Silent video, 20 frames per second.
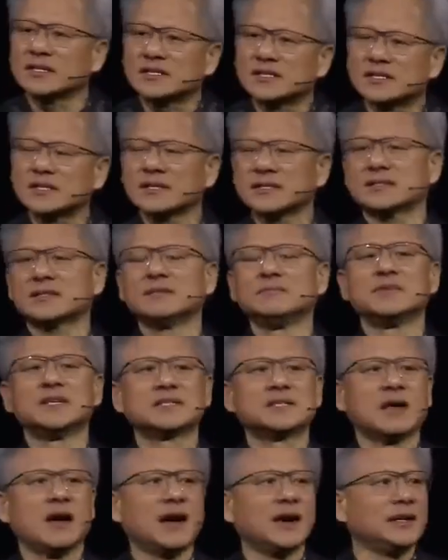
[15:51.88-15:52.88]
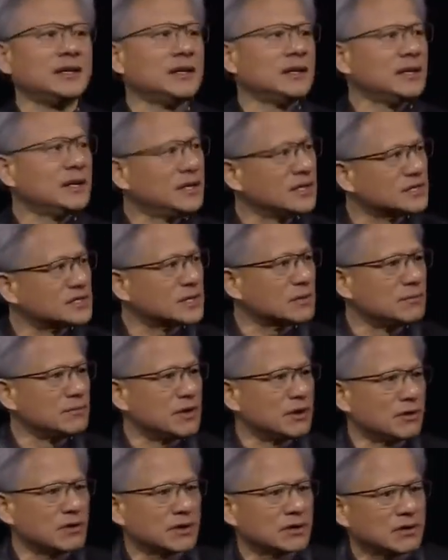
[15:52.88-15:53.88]
and the system design is a
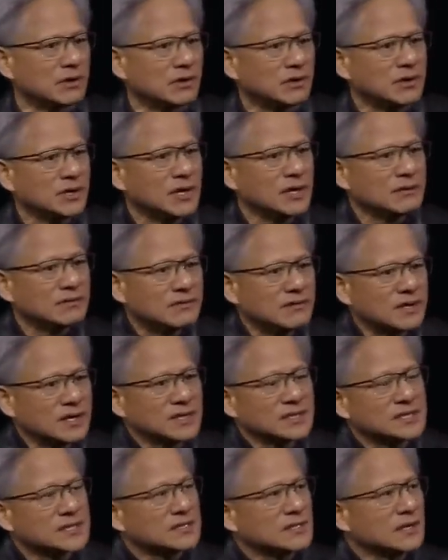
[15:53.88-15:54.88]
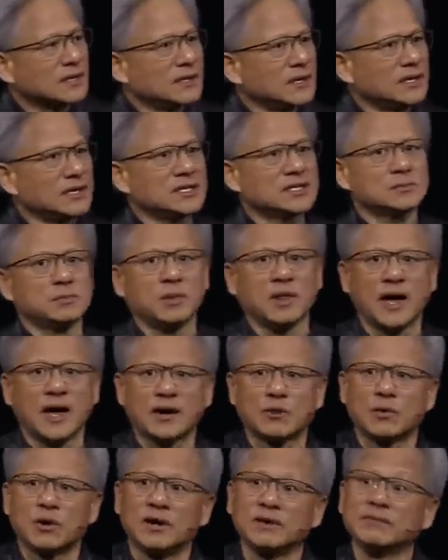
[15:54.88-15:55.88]
miracle. This is
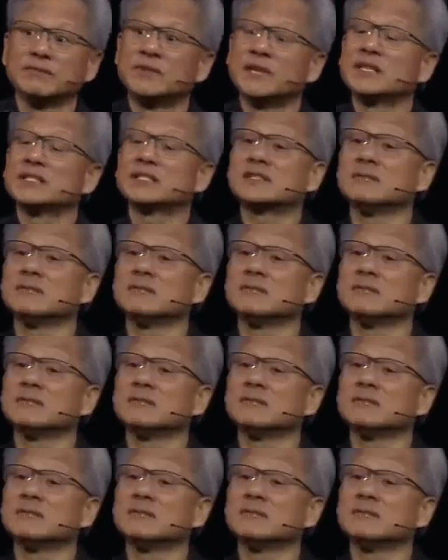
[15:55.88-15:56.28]
Blackwell, and